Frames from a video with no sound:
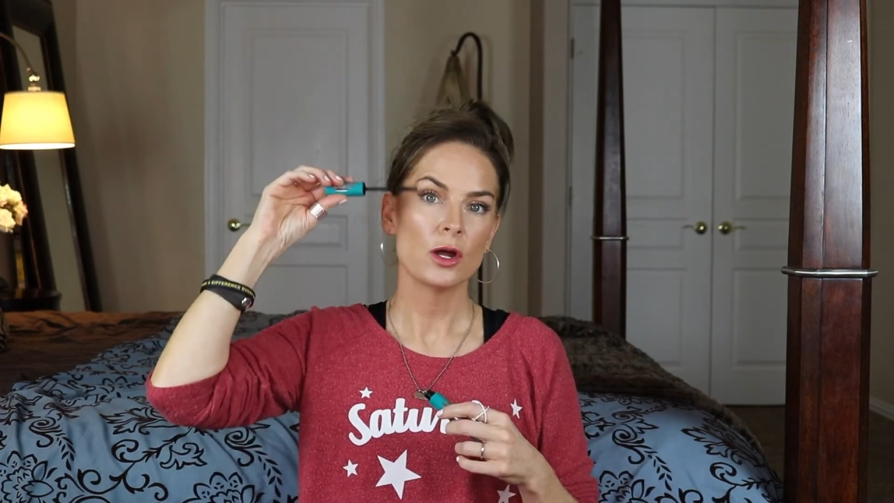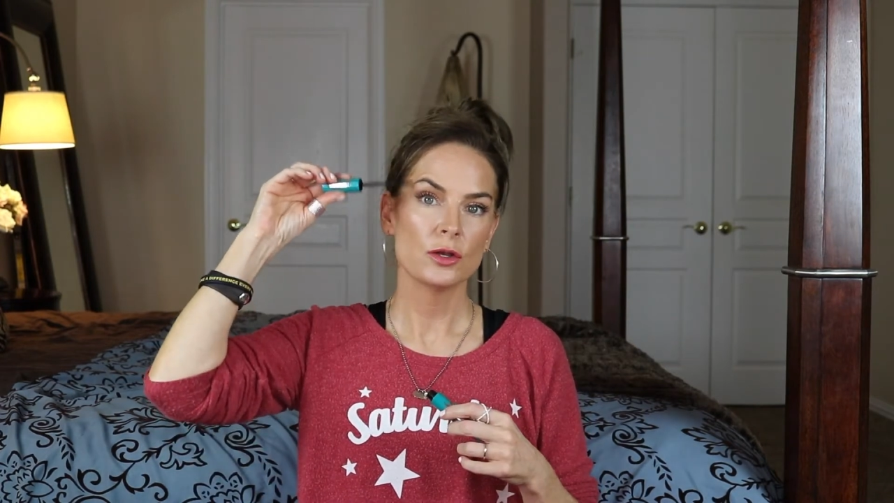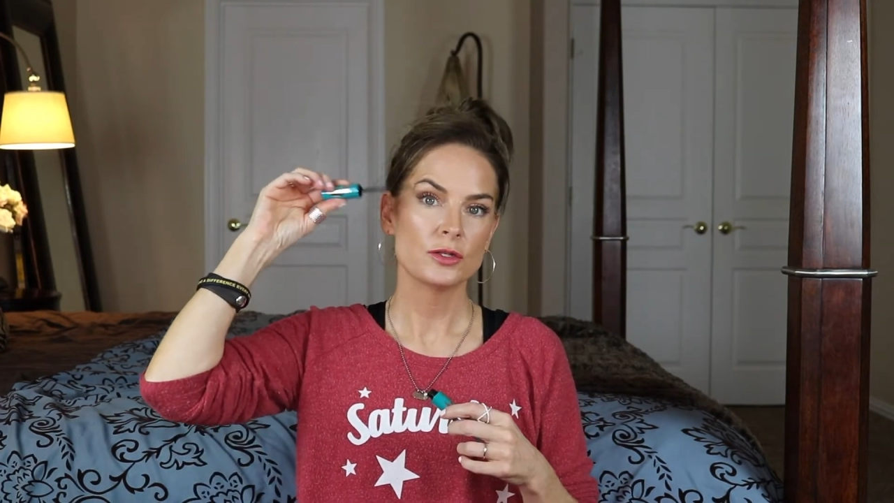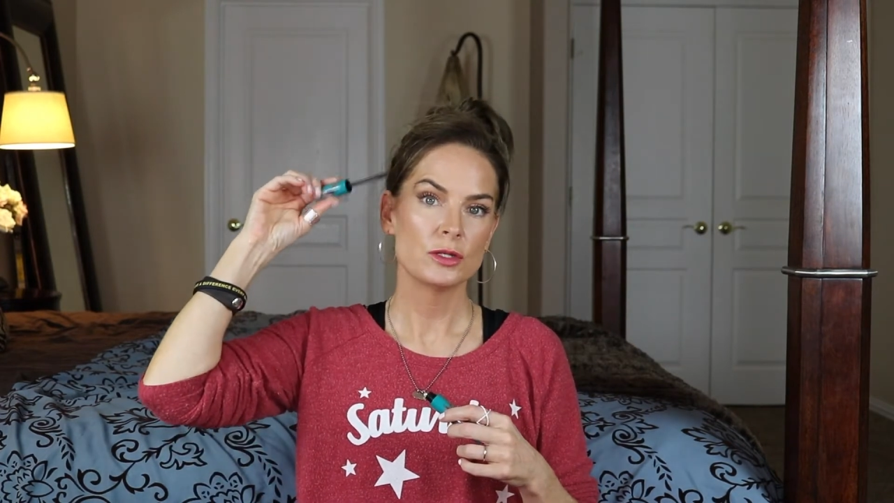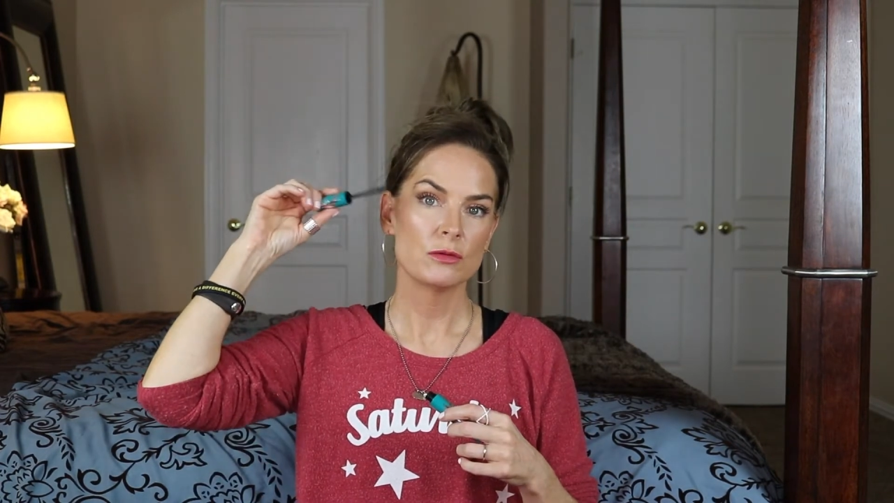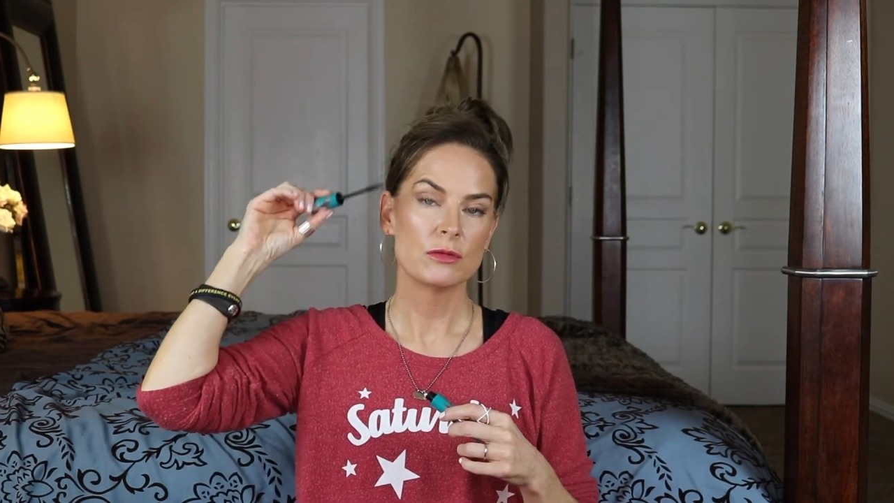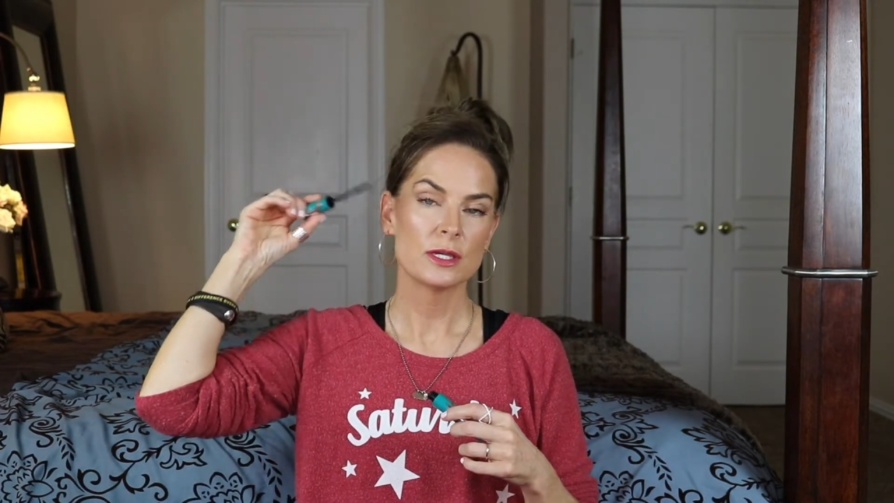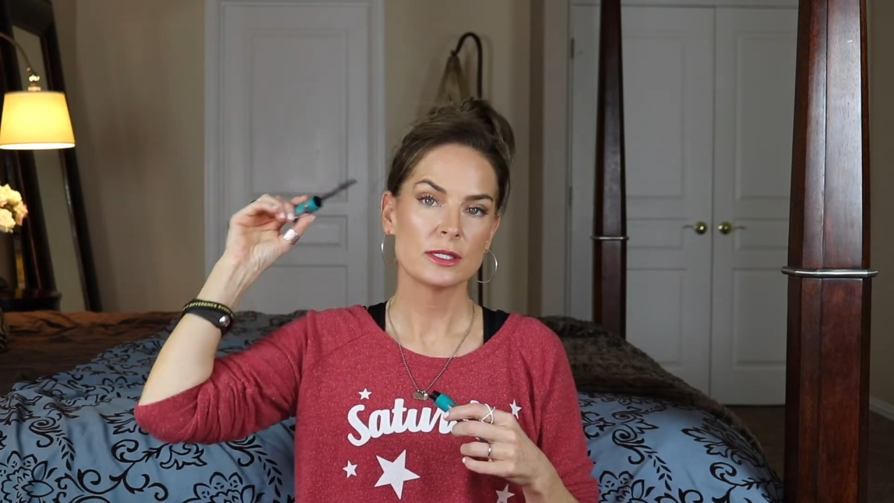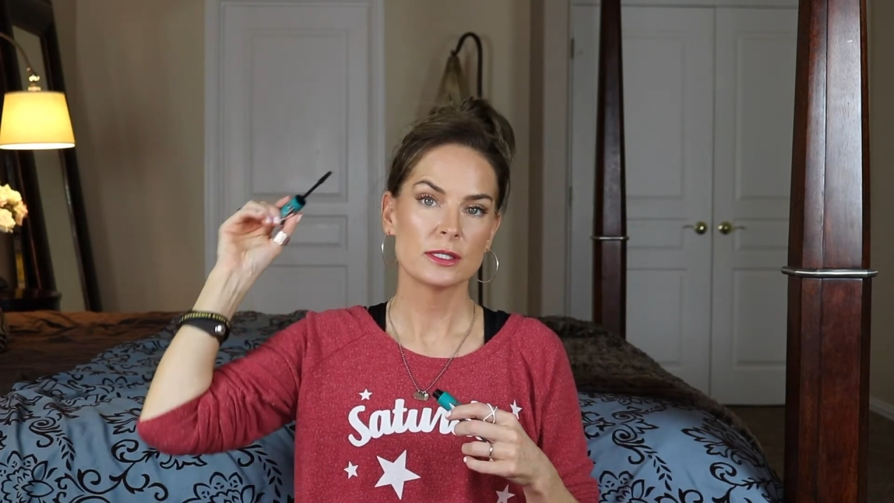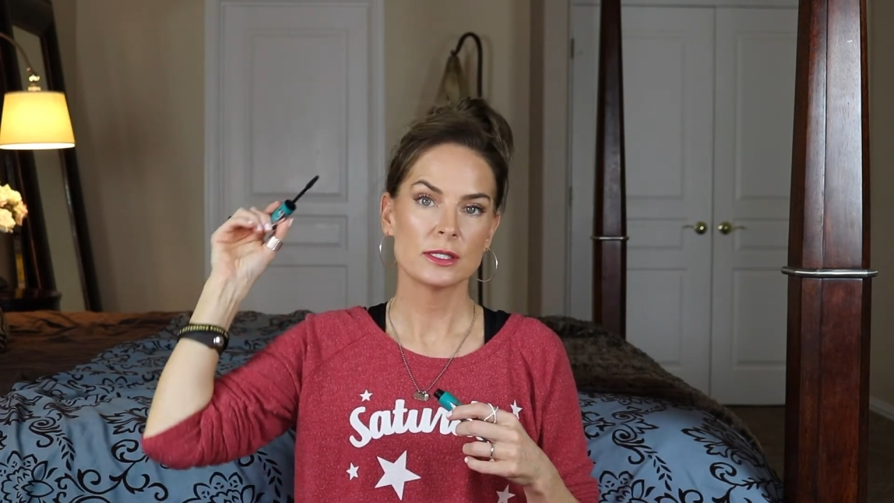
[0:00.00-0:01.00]
I'll do
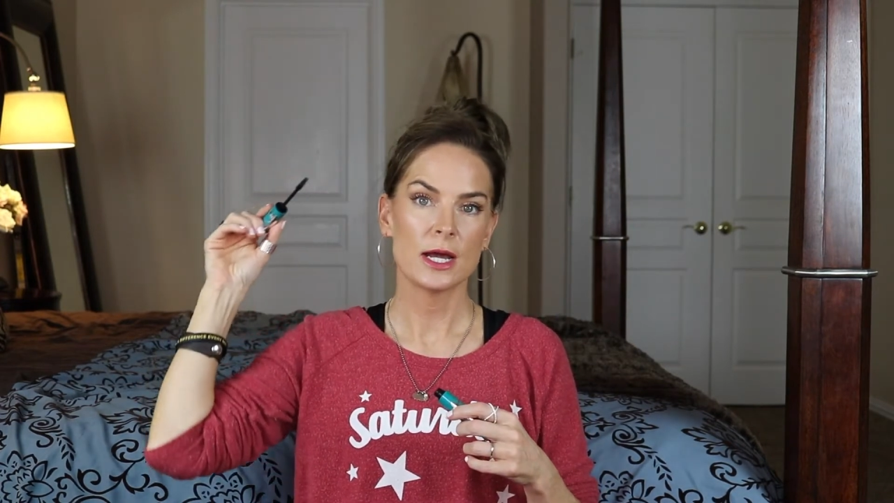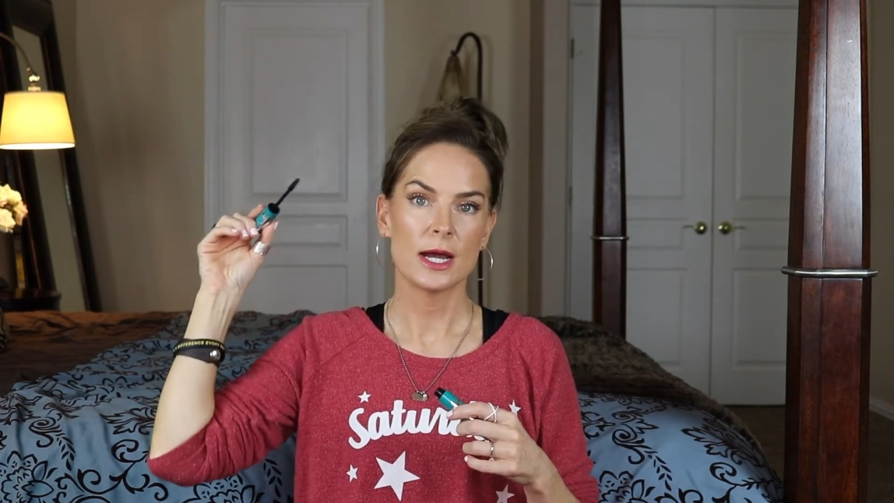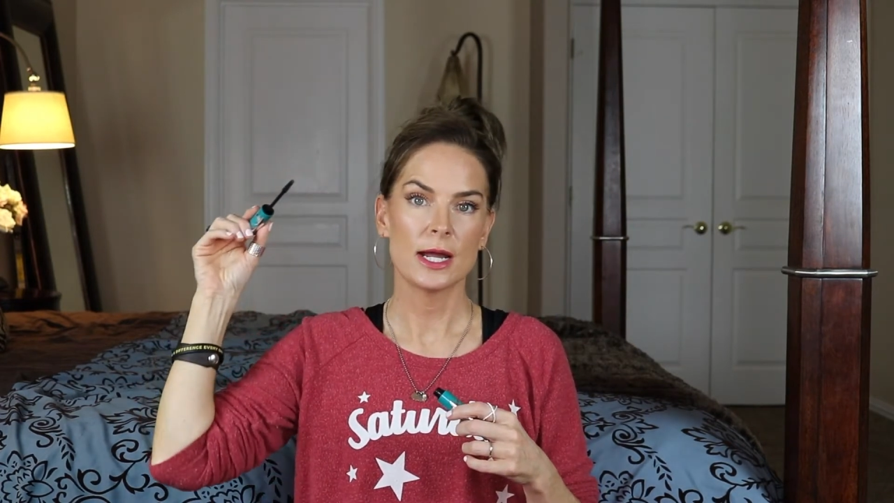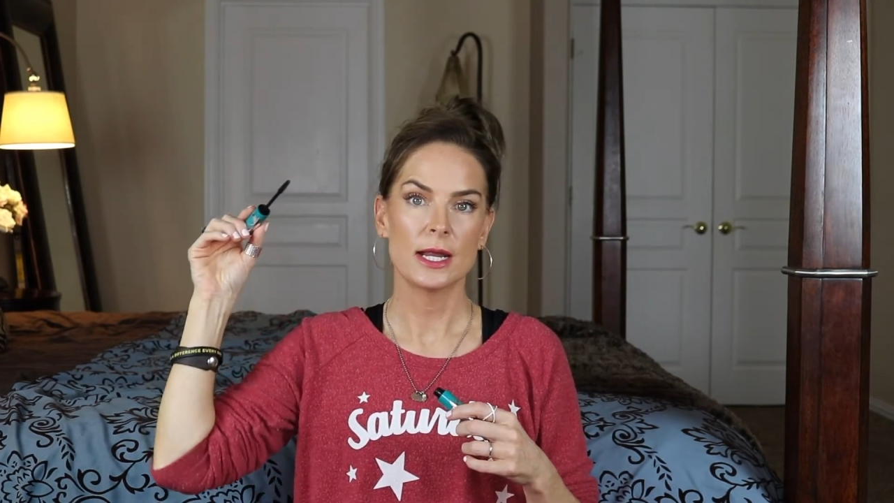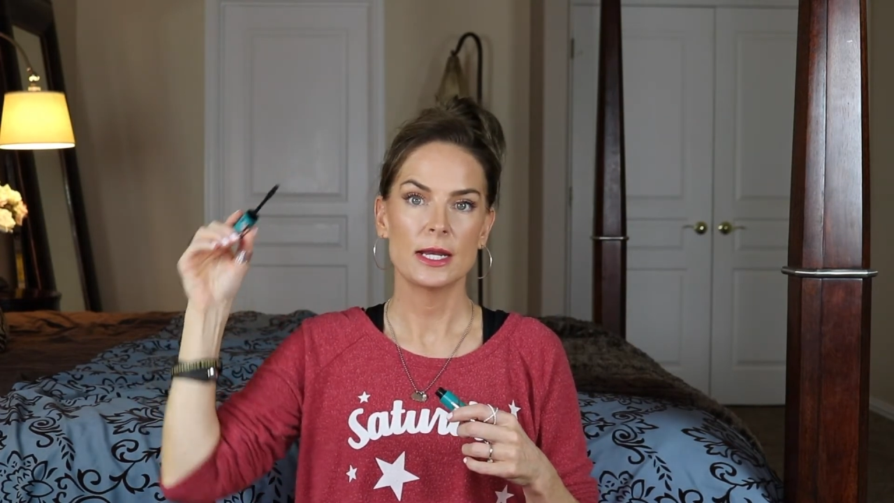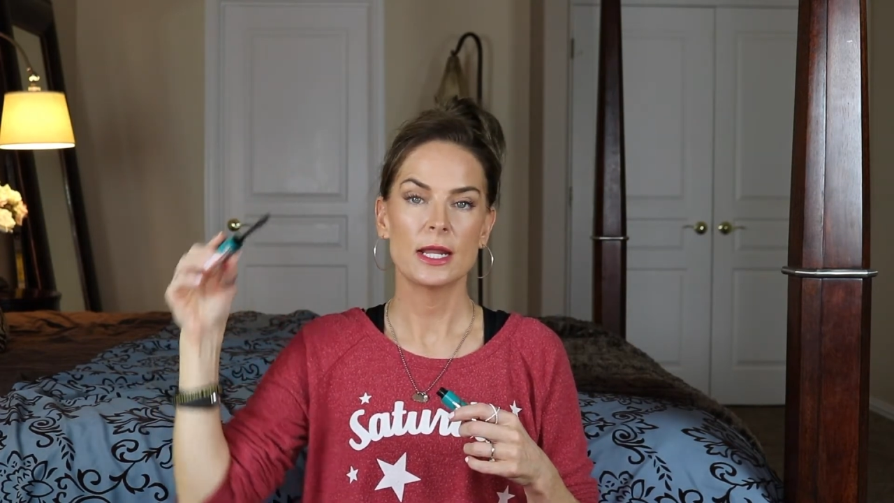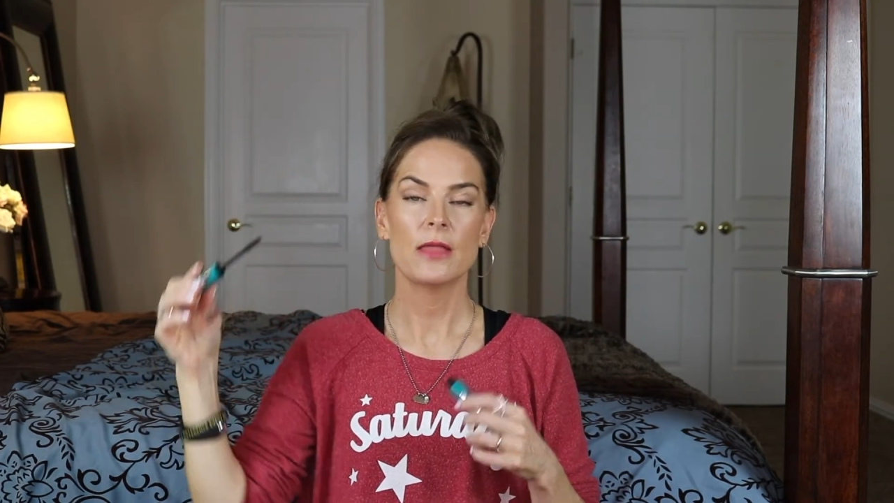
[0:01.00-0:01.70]
this side,